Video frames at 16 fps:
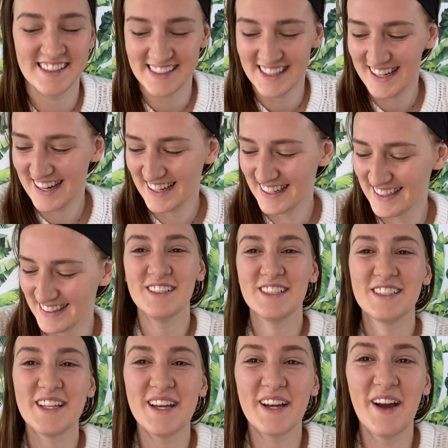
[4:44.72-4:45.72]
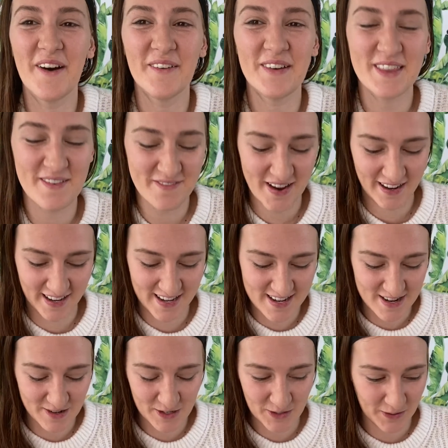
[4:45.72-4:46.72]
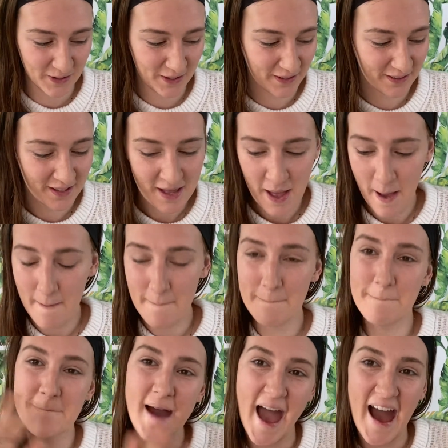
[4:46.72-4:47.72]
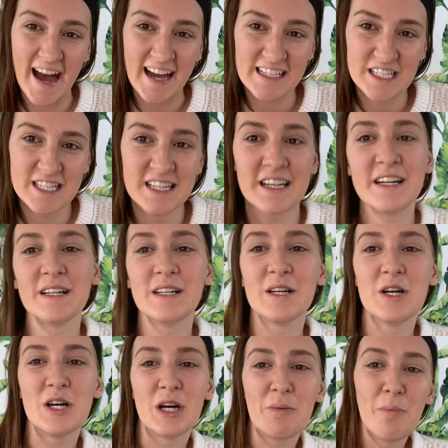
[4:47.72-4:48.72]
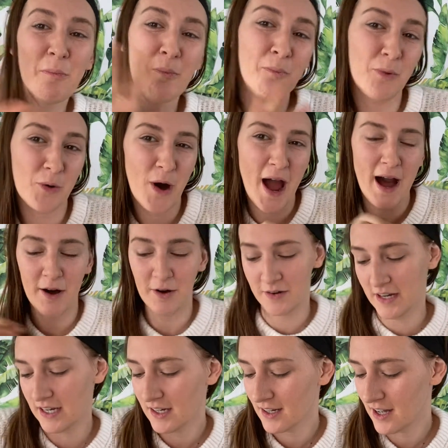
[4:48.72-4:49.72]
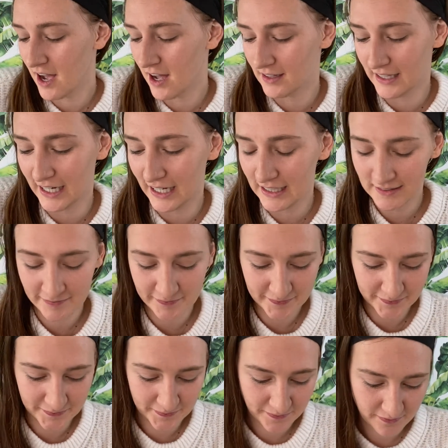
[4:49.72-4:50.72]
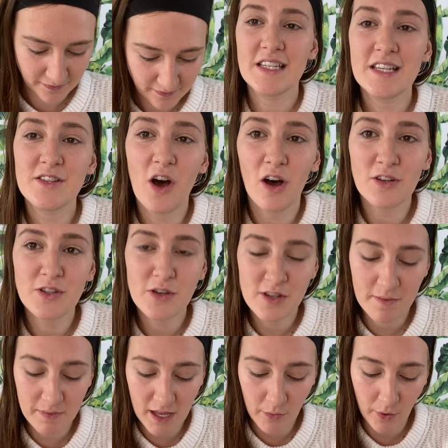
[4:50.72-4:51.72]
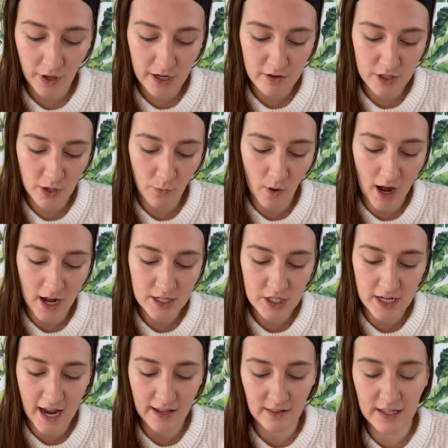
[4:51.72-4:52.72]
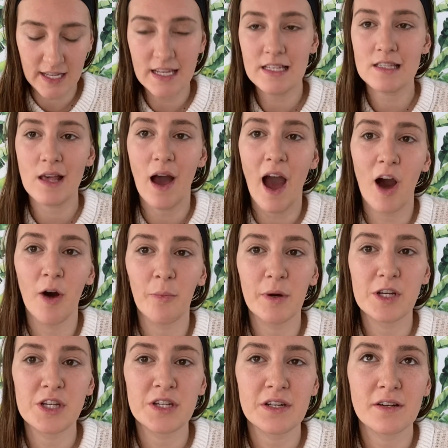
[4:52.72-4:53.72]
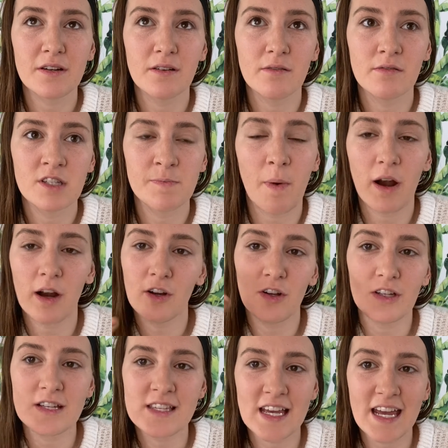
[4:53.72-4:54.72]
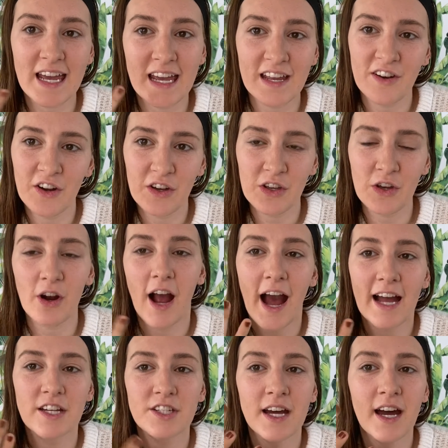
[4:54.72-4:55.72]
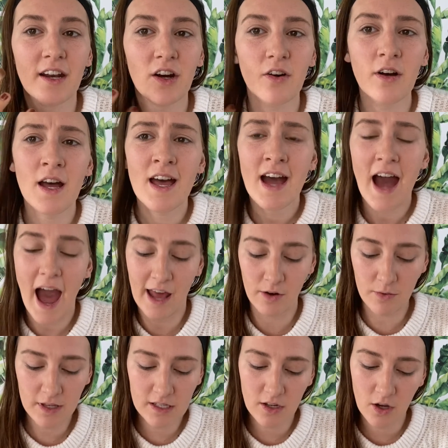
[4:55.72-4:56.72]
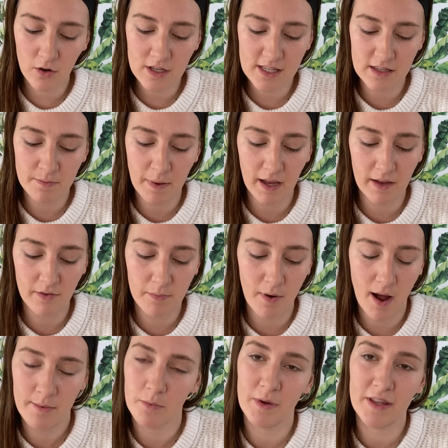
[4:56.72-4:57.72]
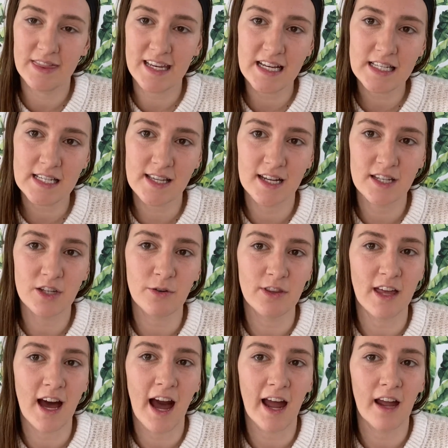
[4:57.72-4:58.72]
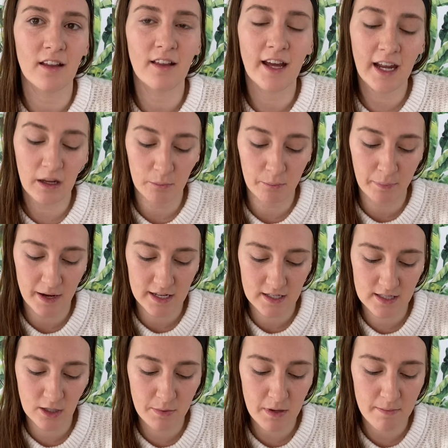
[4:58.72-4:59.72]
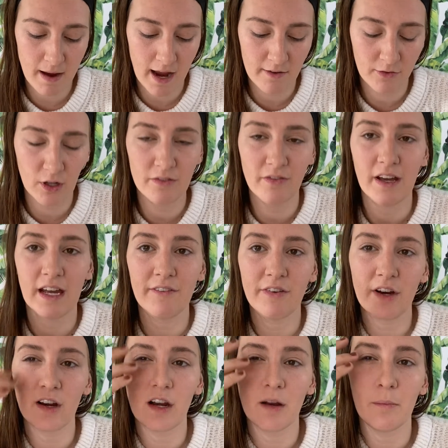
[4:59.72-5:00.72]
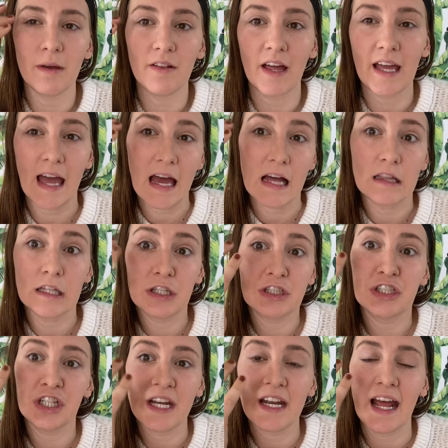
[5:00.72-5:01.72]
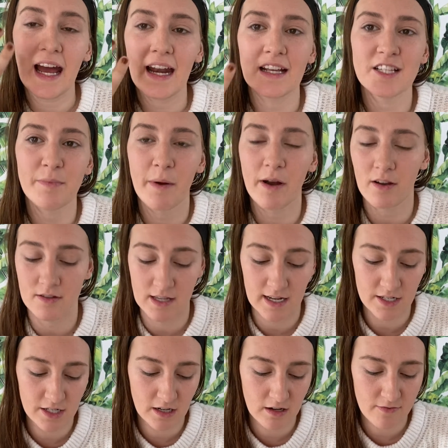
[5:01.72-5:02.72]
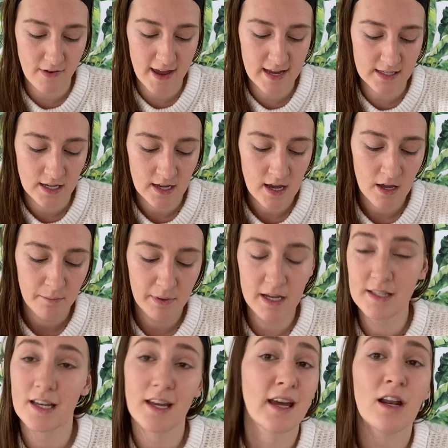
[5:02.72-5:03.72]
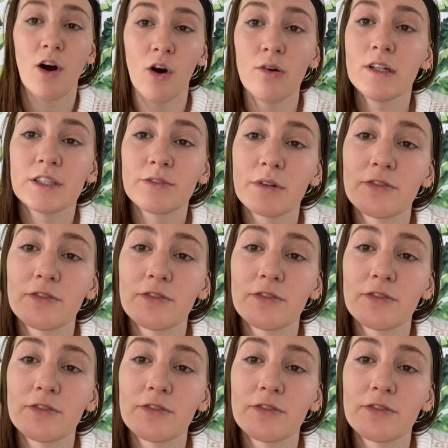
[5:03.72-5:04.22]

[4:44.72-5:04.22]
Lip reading: just kidding. I'm just going to go with the very neutral matte brown color. This is also something where you should watch at least how much sparkle is in your eyeshadow. I don't really notice as big of a problem with this as I do with the highlight, but still be mindful of it if you're going to be like legit adding sparkles onto your face, because it can always